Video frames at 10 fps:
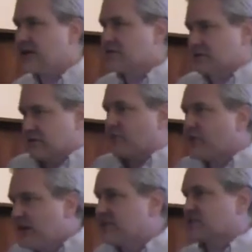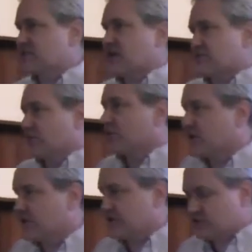and reading this stuff and
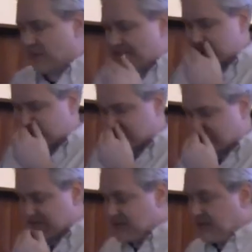looking at these websites.